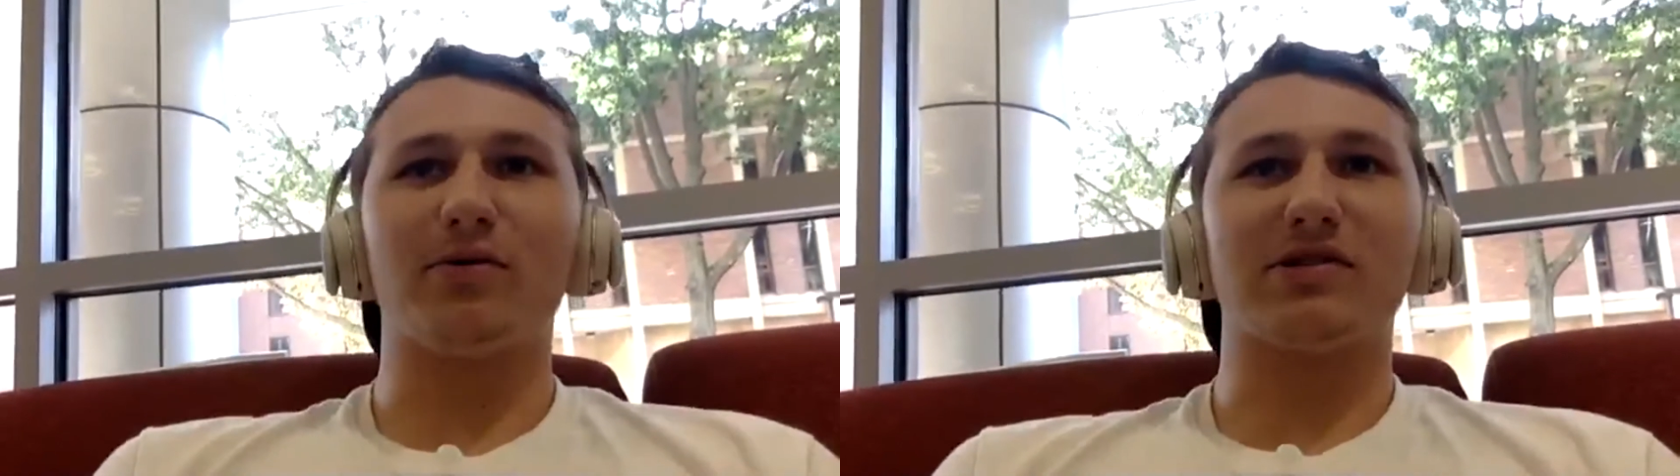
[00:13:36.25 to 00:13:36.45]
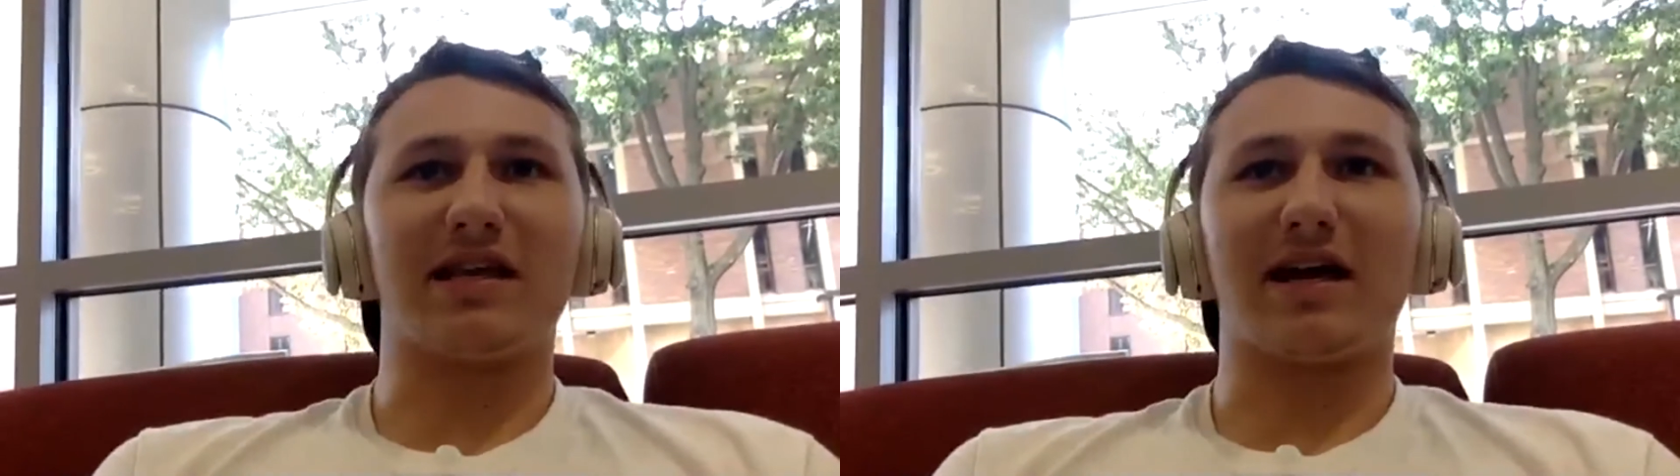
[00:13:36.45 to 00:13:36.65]
I
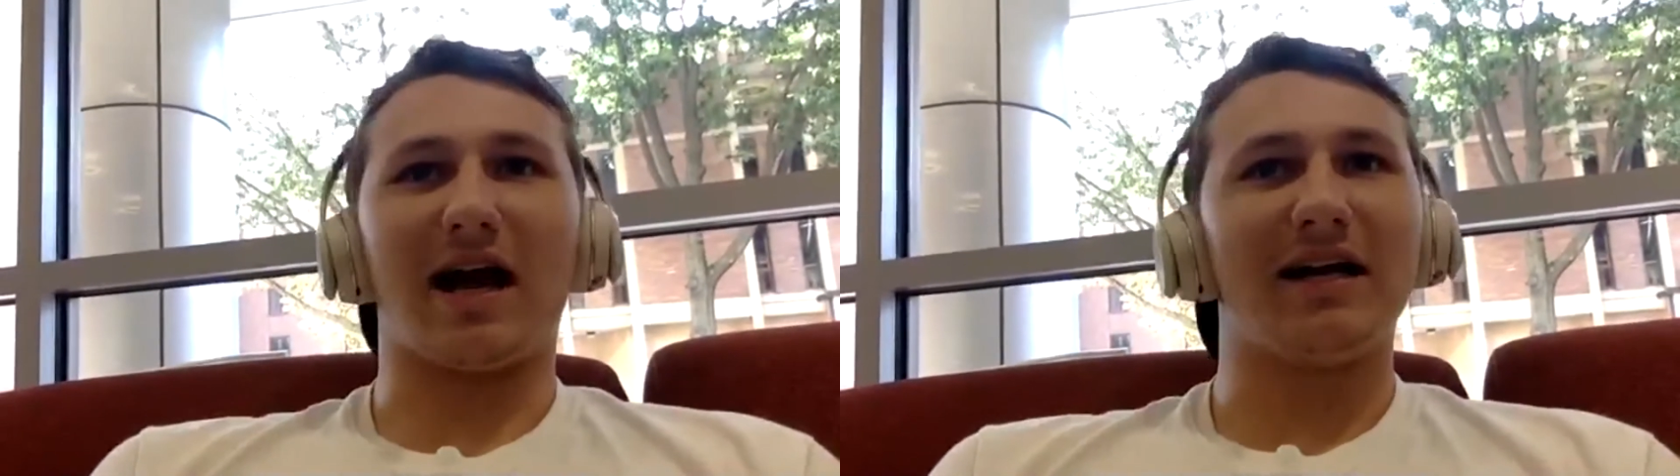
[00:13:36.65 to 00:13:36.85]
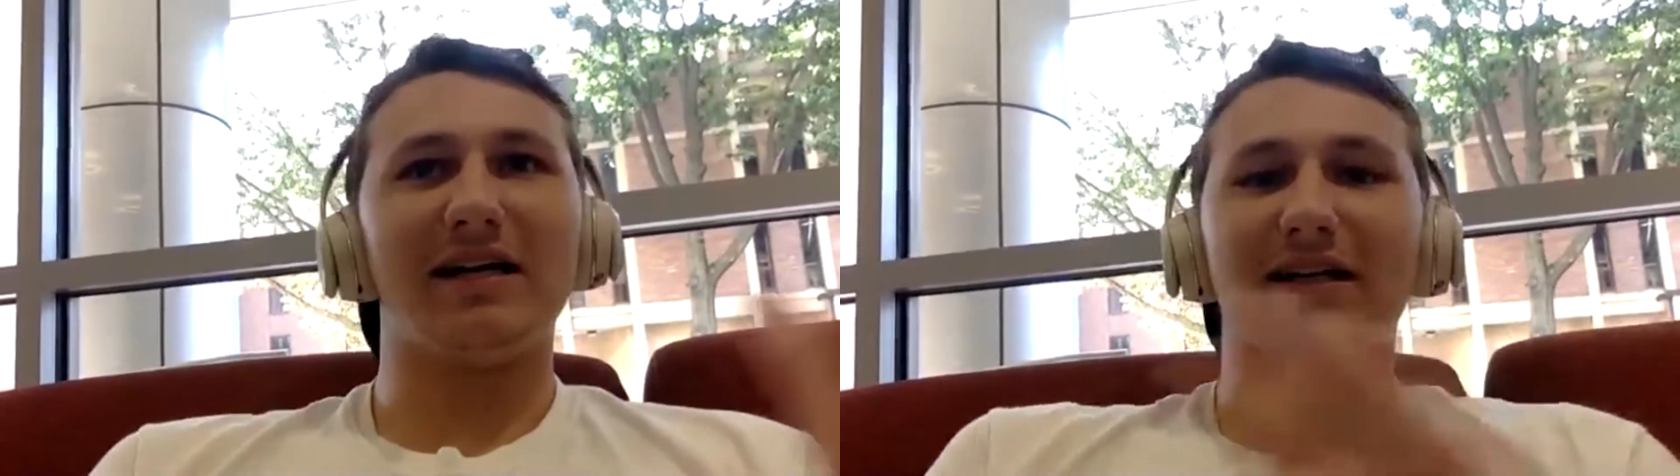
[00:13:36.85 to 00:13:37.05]
was like,
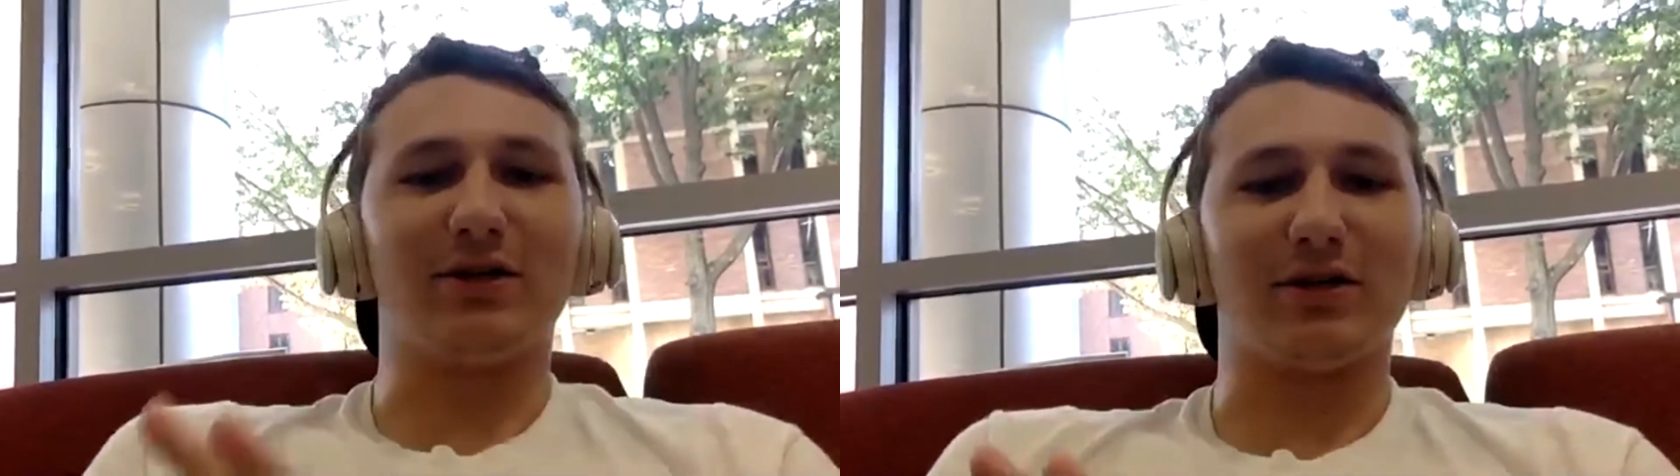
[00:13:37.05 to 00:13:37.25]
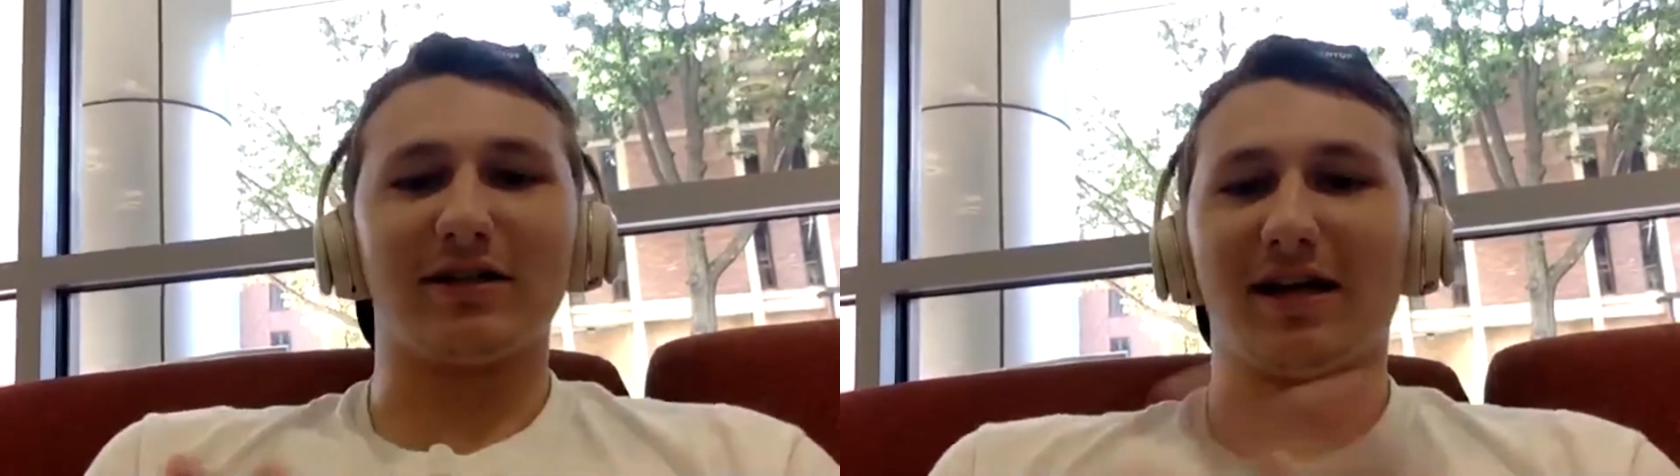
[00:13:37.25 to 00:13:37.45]
I need to
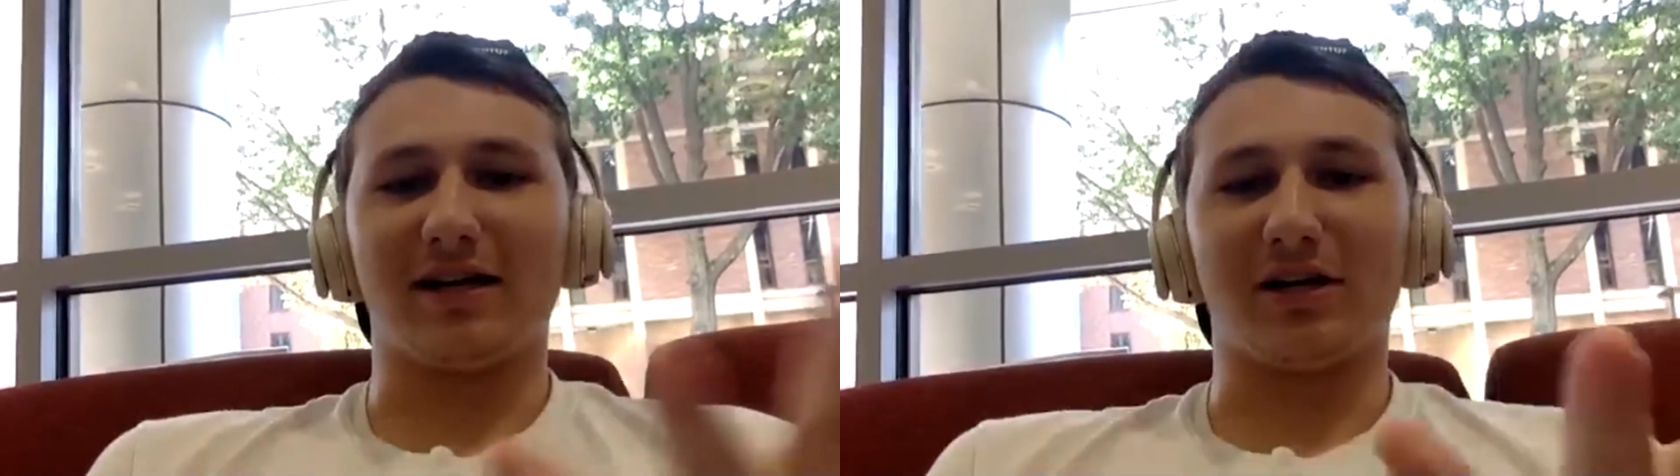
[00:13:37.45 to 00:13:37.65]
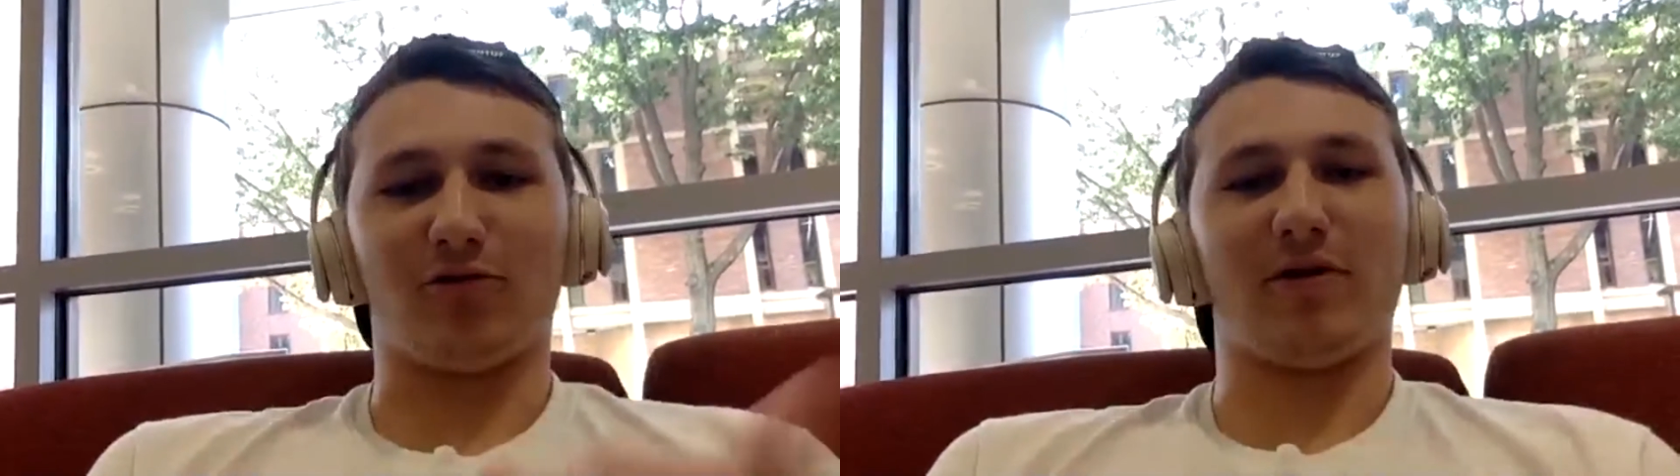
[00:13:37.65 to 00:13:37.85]
look like
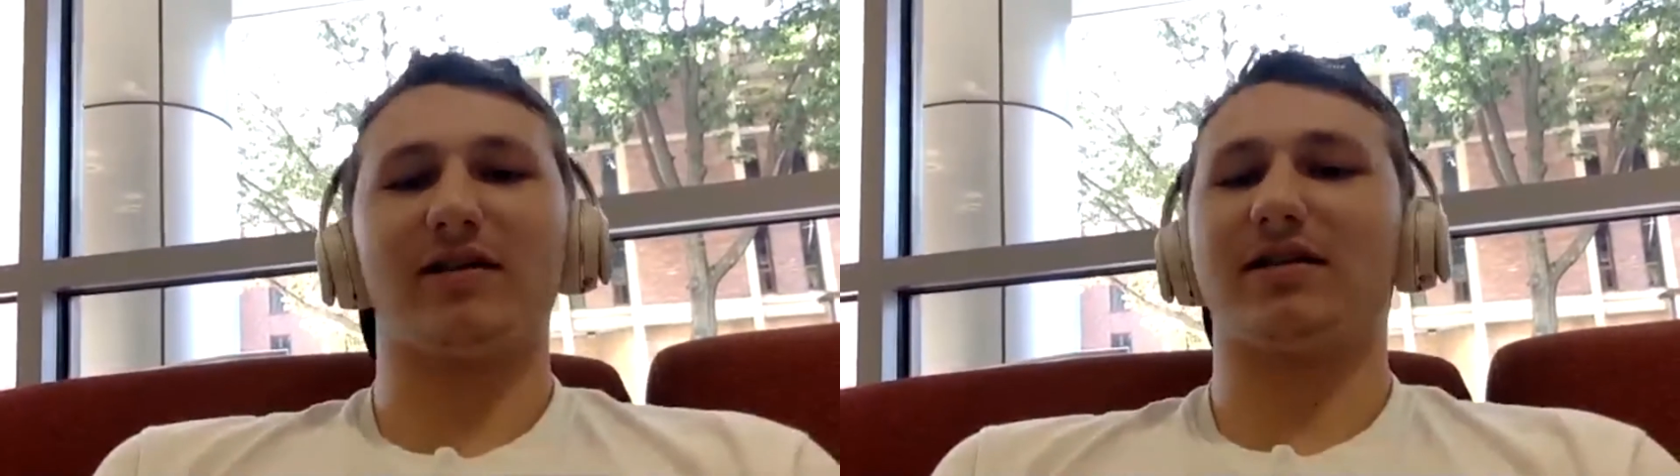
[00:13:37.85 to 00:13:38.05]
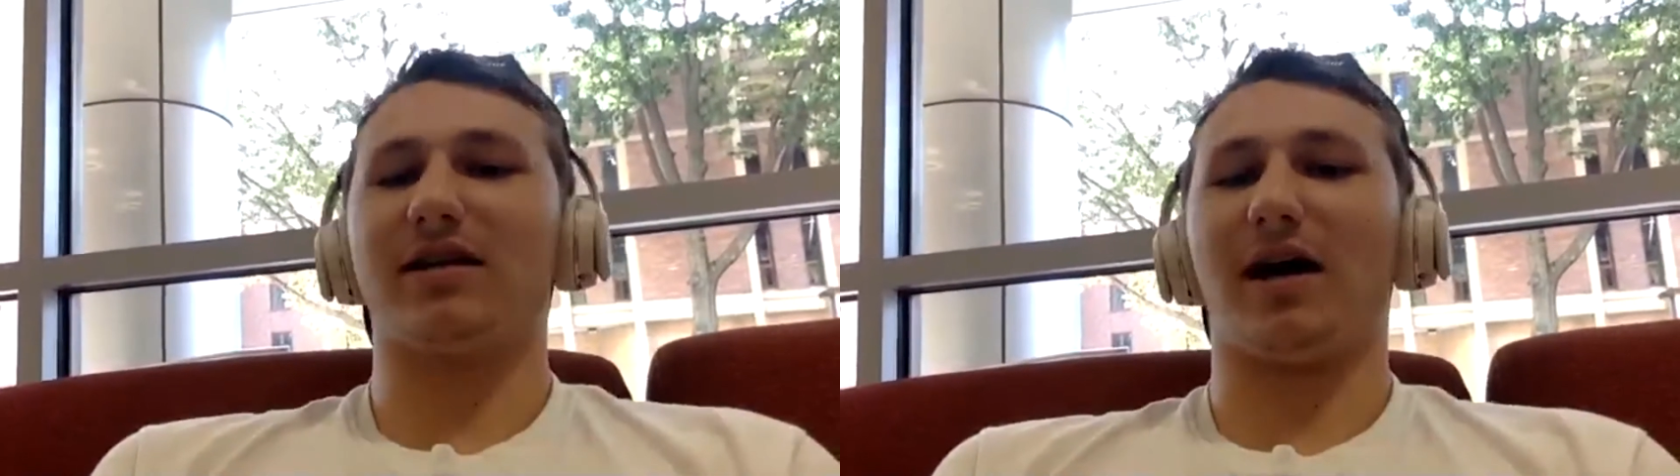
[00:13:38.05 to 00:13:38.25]
a
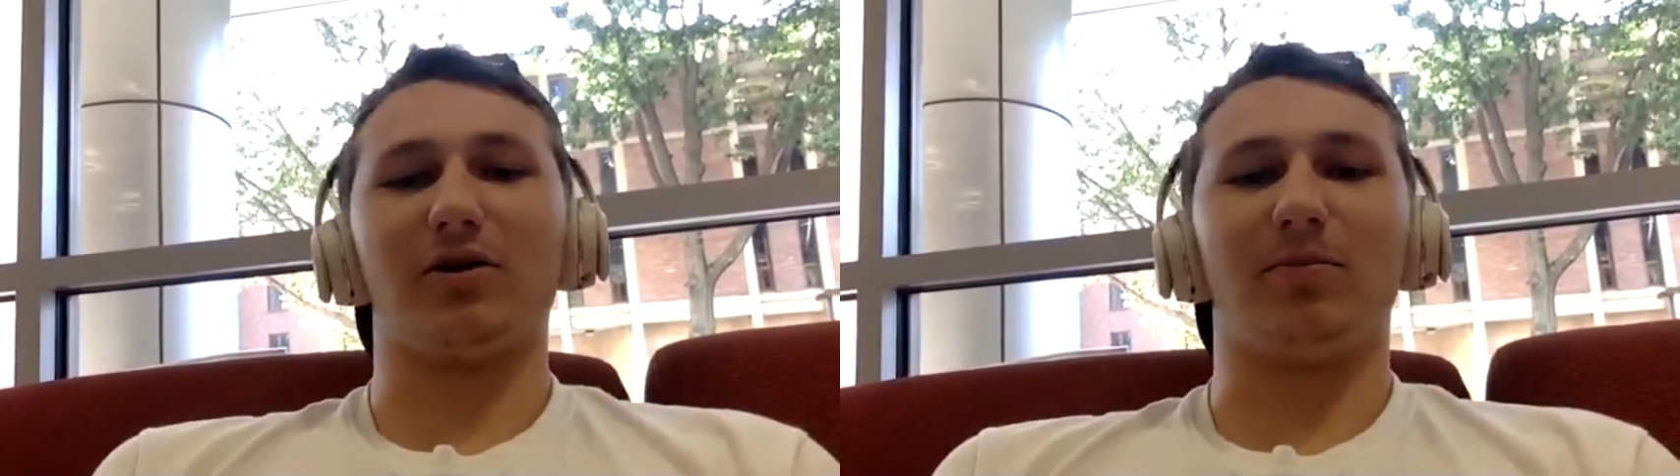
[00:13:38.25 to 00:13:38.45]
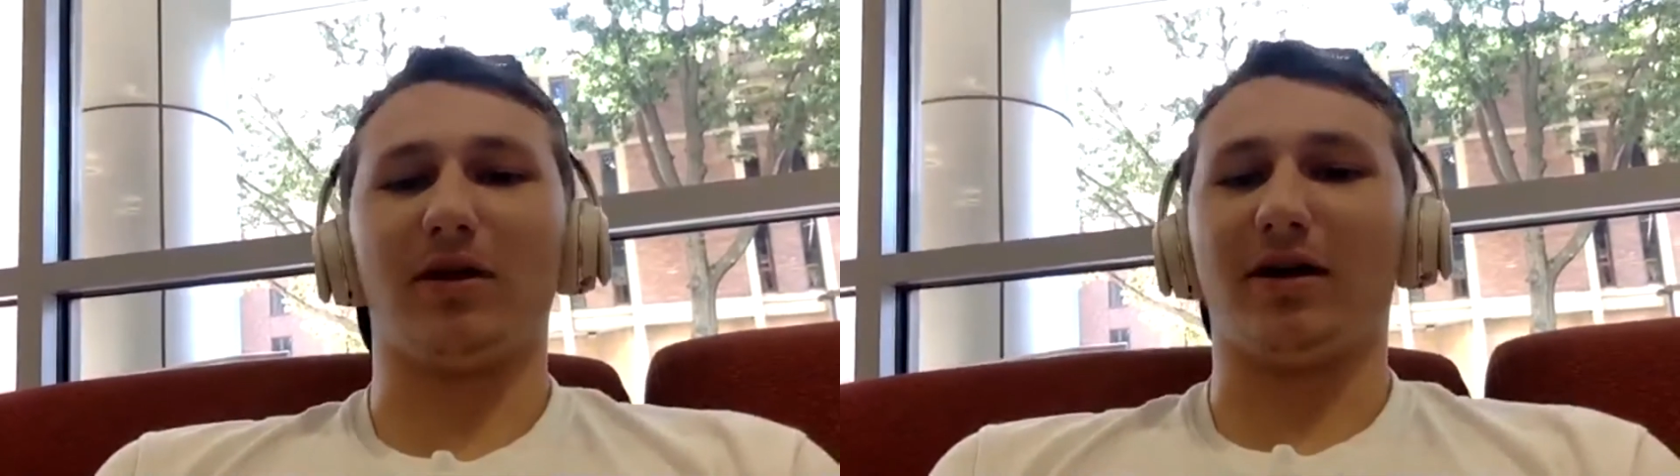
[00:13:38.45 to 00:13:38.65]
great
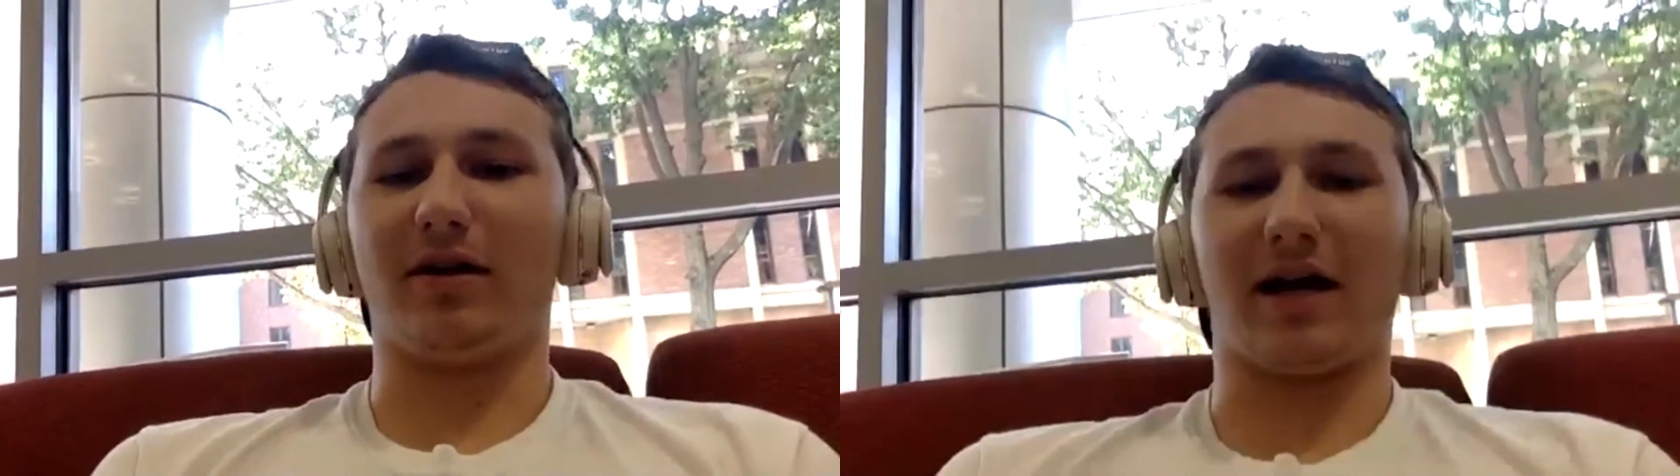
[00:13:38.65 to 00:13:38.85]
soccer player.